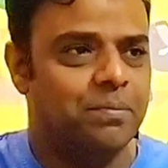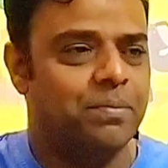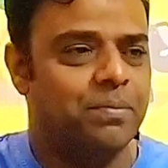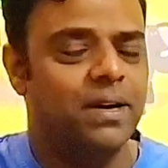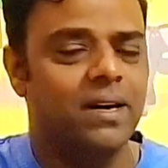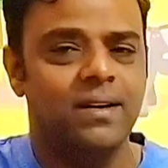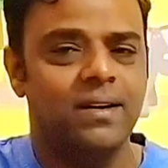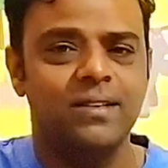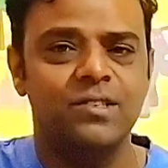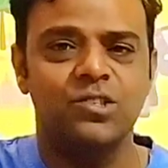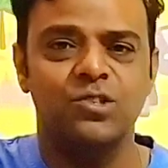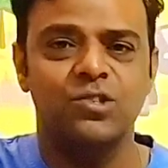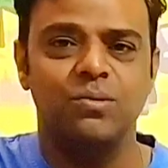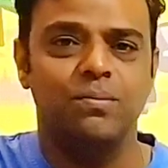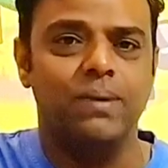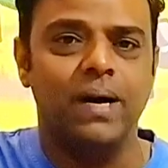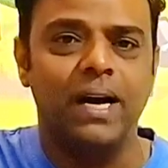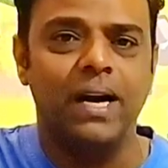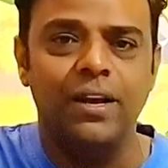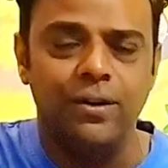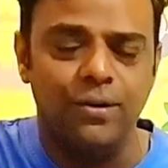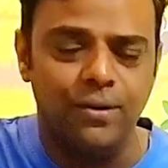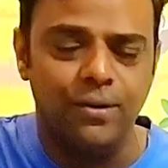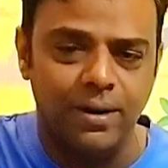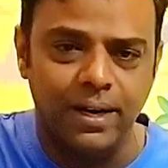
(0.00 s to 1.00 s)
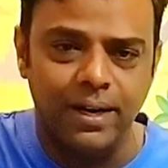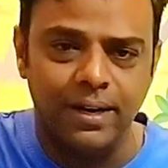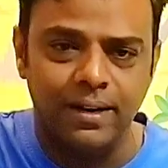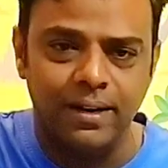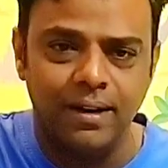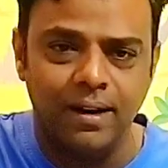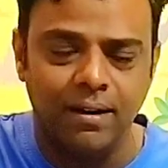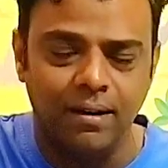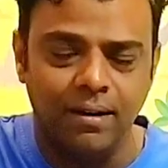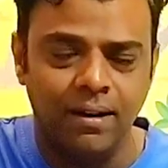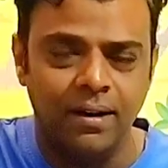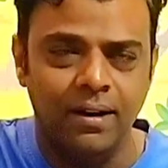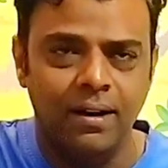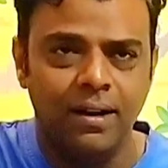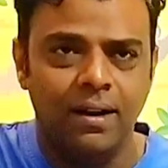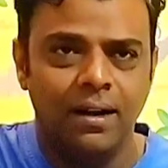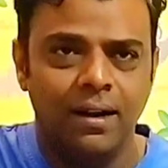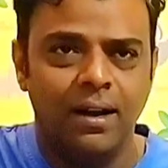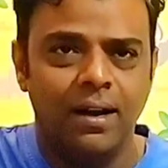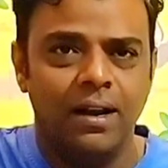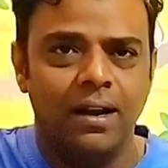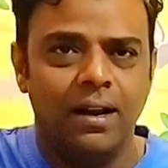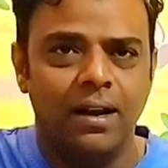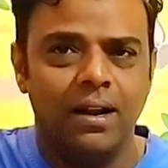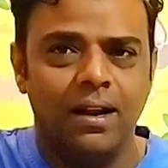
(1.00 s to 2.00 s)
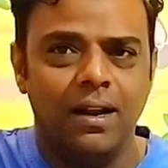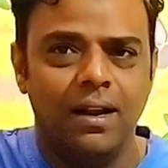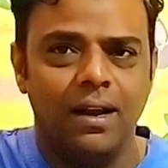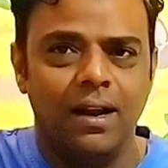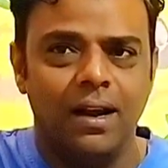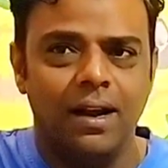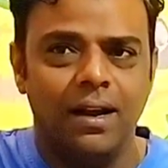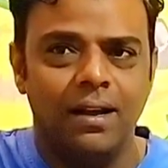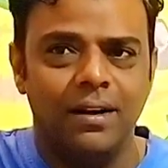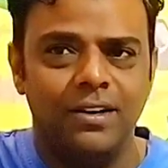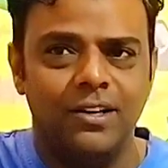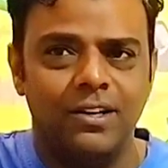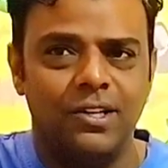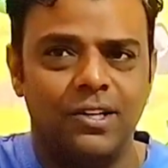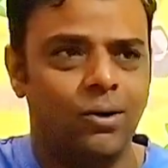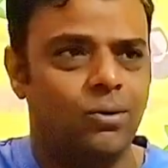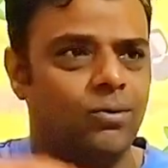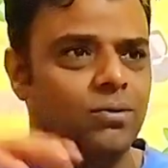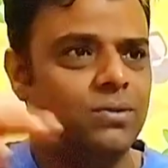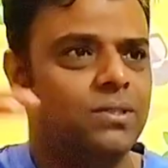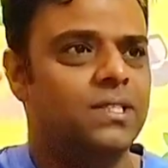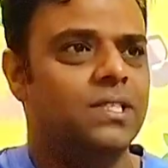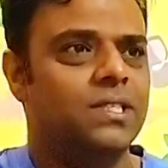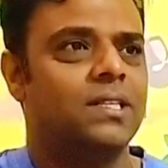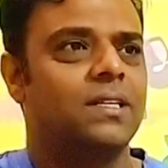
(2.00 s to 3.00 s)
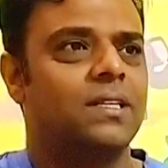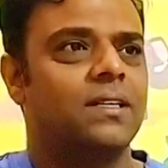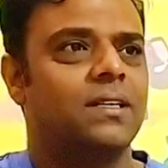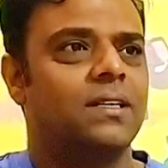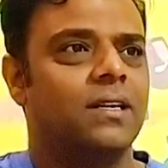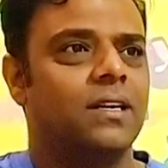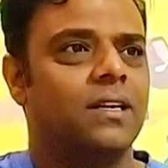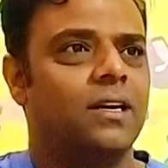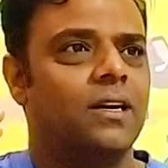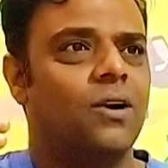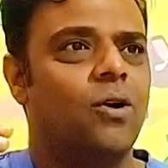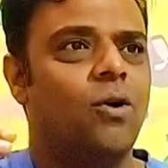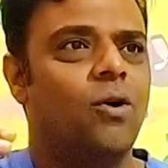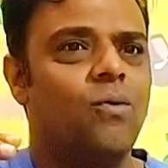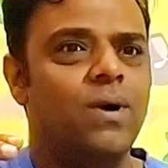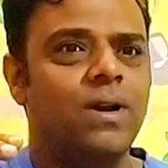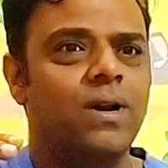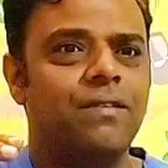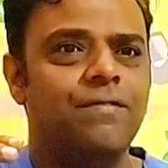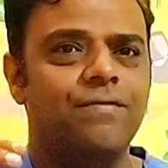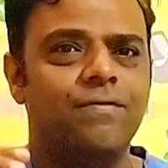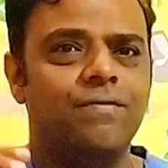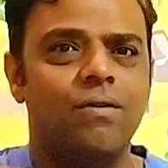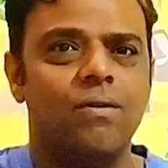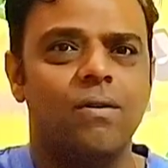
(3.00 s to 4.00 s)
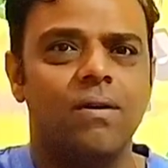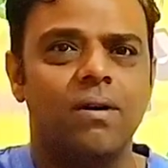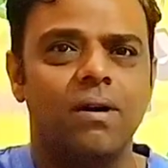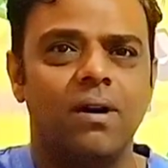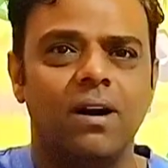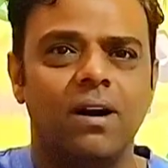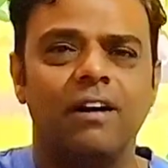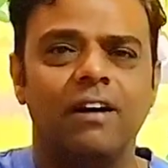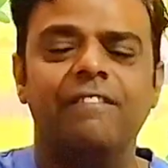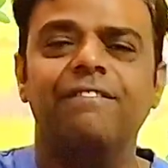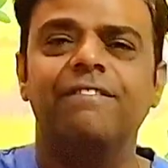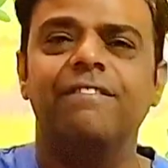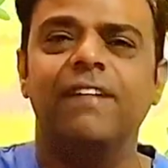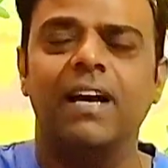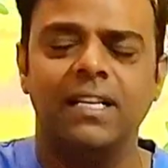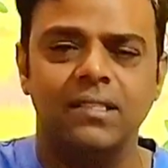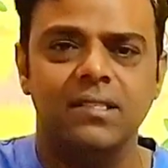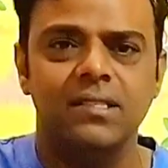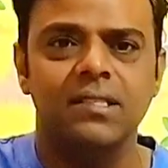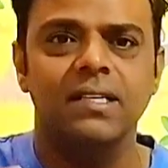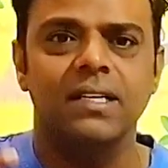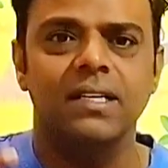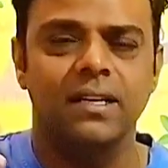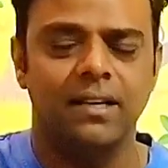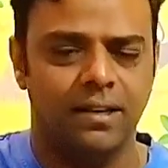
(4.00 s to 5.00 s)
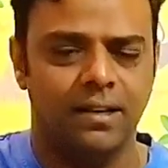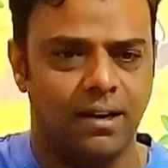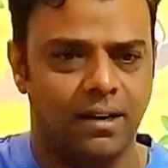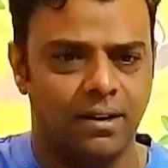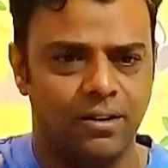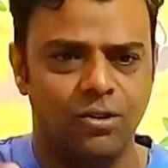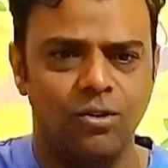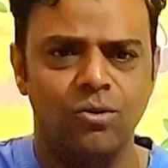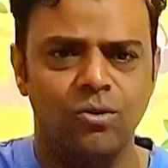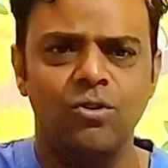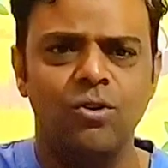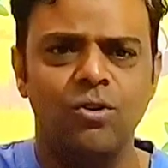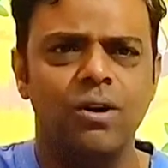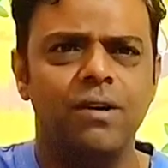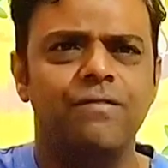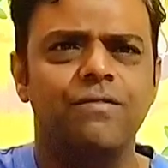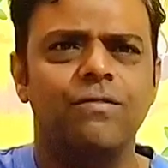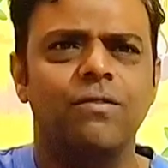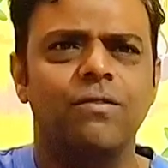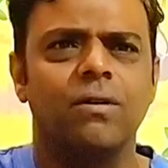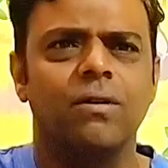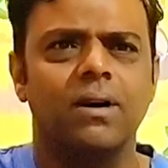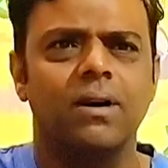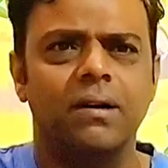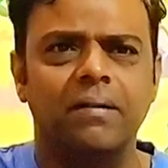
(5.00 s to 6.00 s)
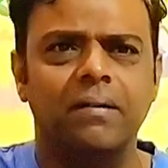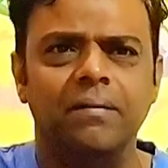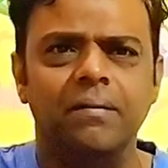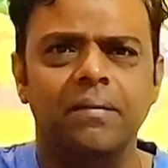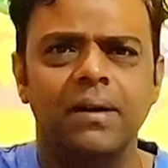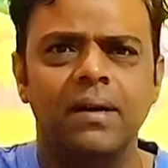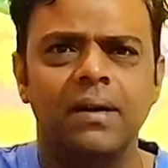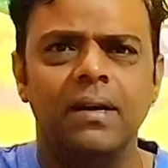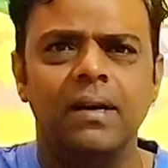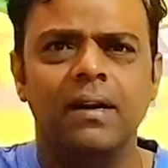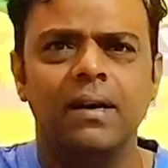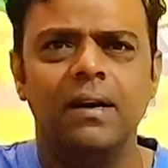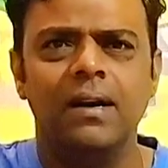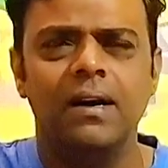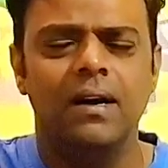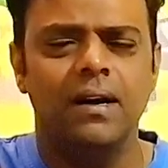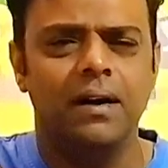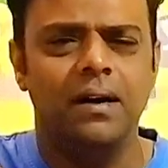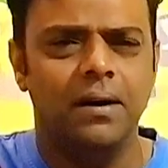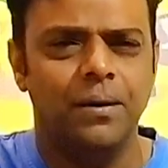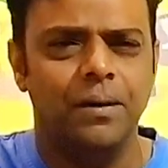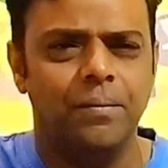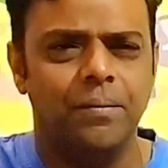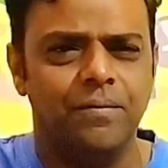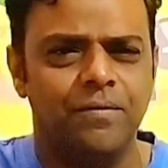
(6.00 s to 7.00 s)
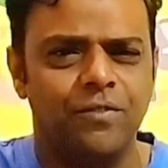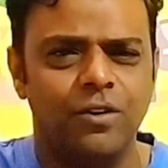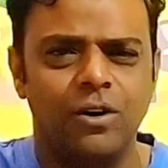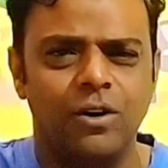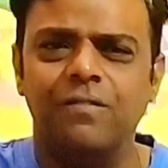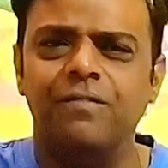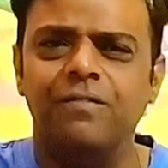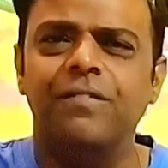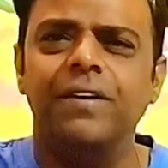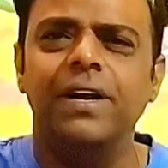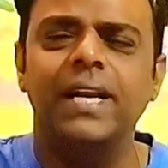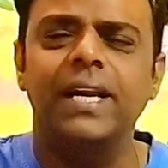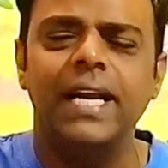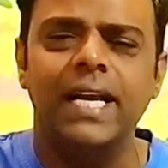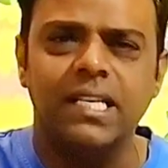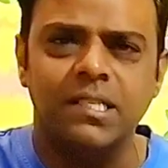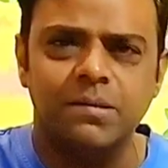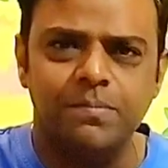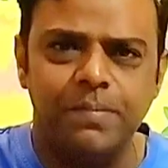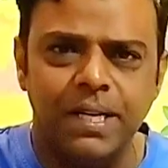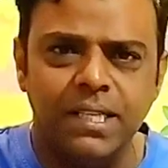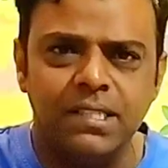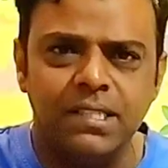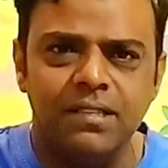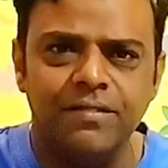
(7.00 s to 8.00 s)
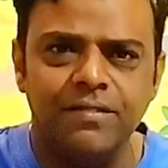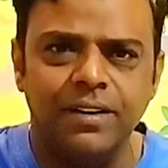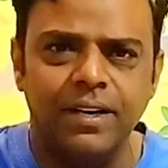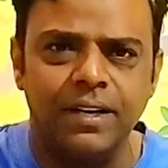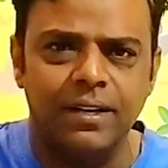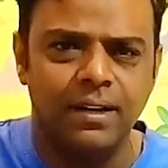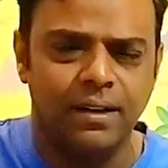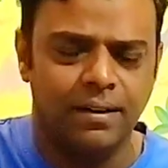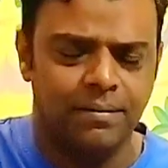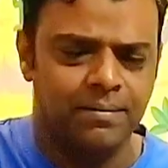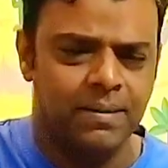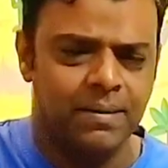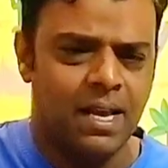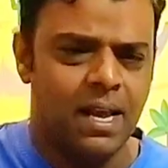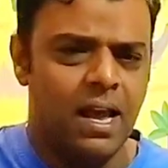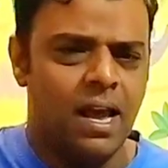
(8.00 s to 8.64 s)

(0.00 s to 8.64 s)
your parents to buy you a guitar, don't go in for a fancy guitar. Don't go in for a very expensive guitar.